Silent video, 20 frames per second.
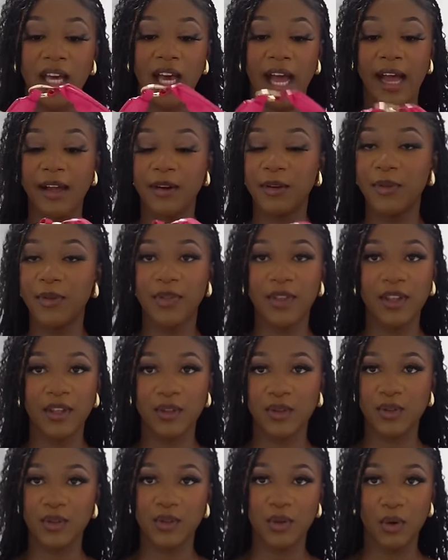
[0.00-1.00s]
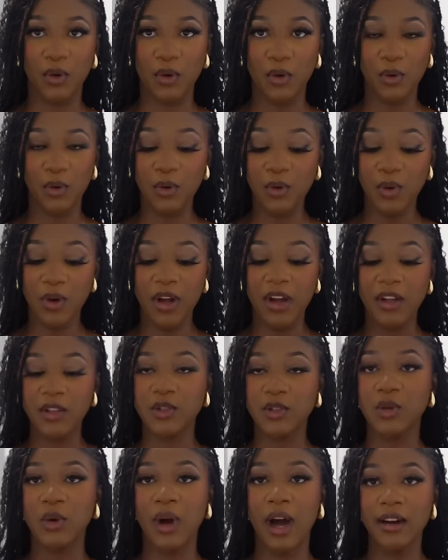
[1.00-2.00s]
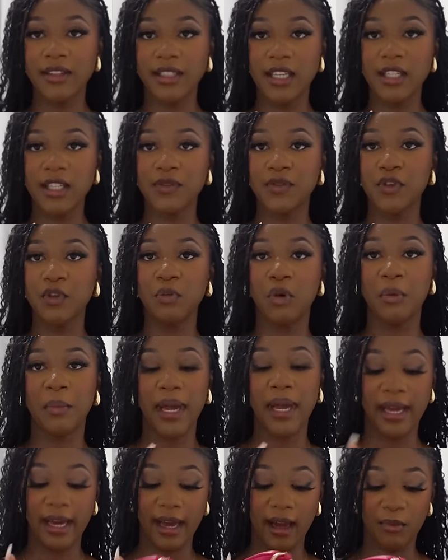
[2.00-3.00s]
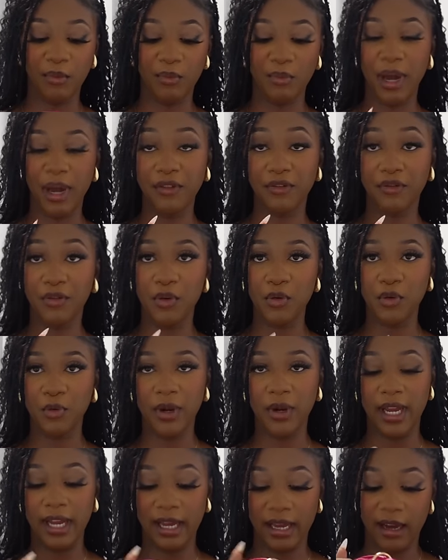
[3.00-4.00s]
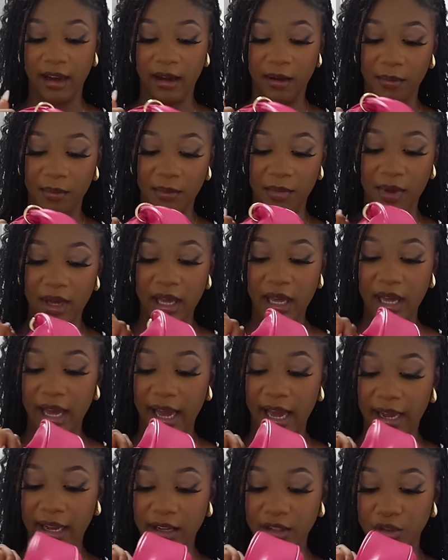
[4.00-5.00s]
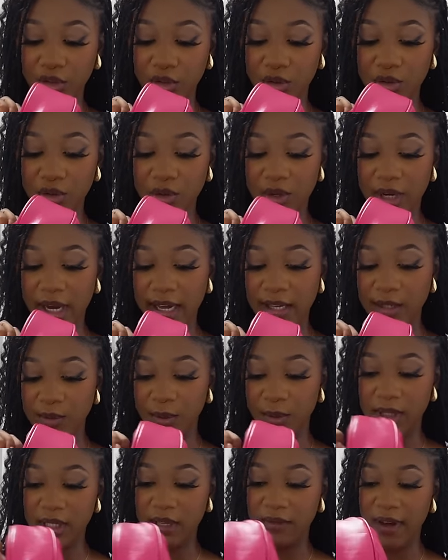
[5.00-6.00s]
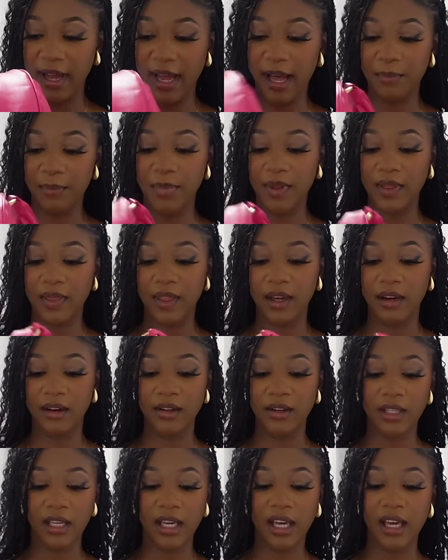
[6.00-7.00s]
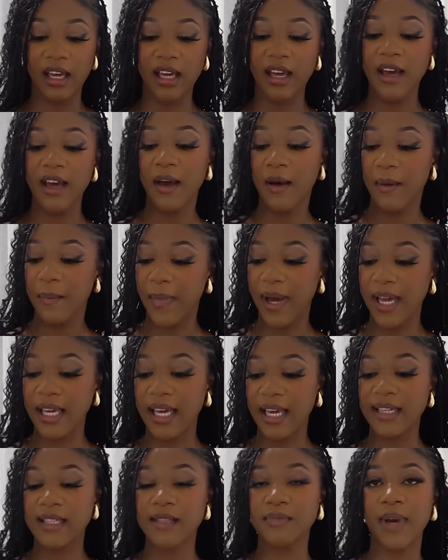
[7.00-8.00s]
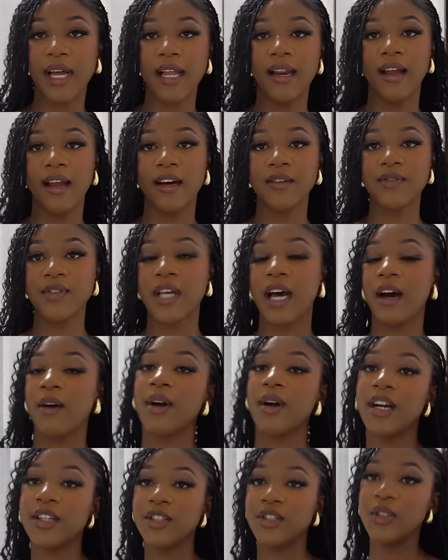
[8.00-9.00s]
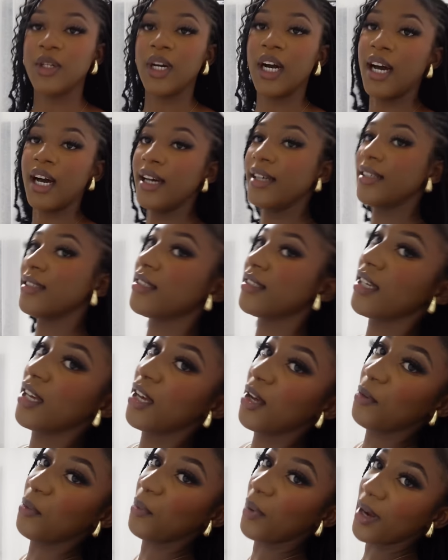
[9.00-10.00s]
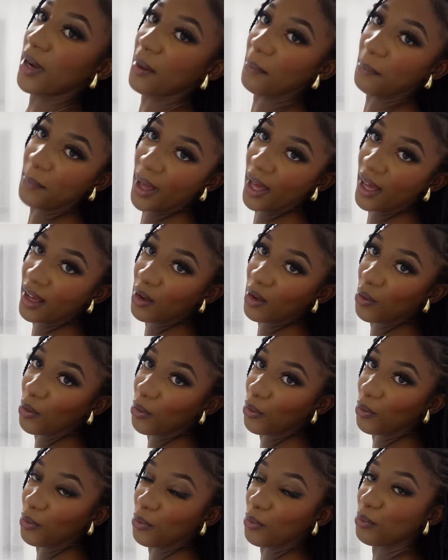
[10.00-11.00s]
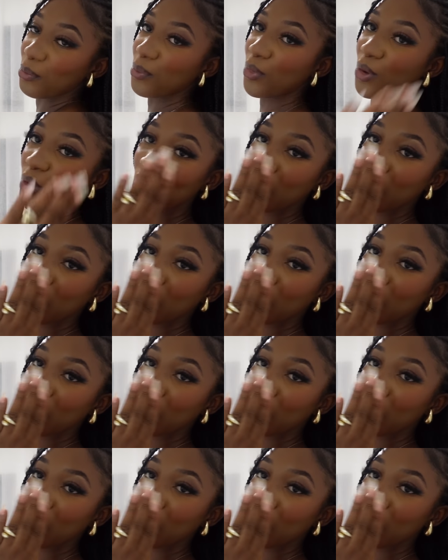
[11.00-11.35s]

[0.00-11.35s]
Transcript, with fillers: I don't think so. So I'll just film on my cam my phone when I come. I can show you guys whatever happened there, okay? But yes, my loves, I'll catch you guys when I'm back home.